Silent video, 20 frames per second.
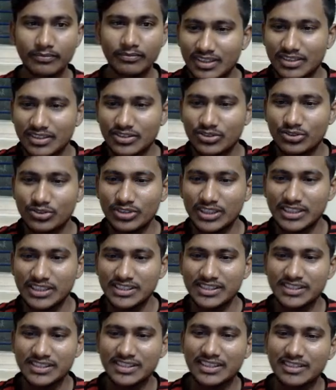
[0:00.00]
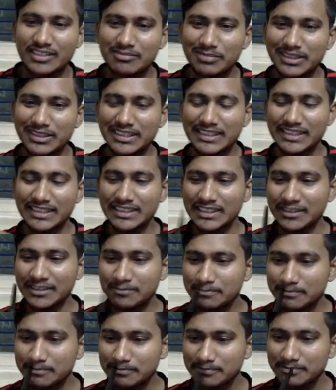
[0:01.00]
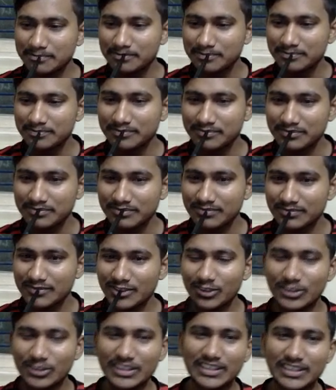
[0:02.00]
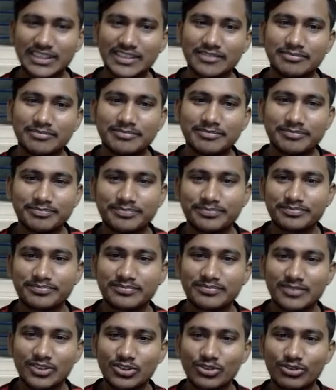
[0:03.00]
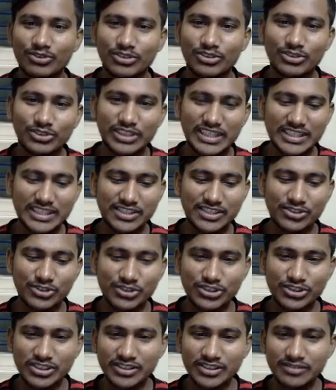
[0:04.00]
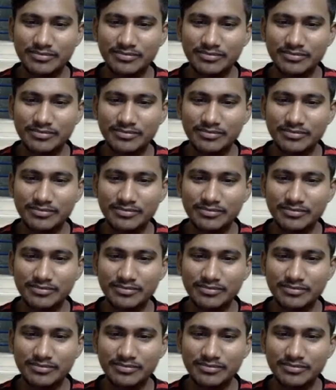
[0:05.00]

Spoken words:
Students, completed? Okay now. Should we go next question?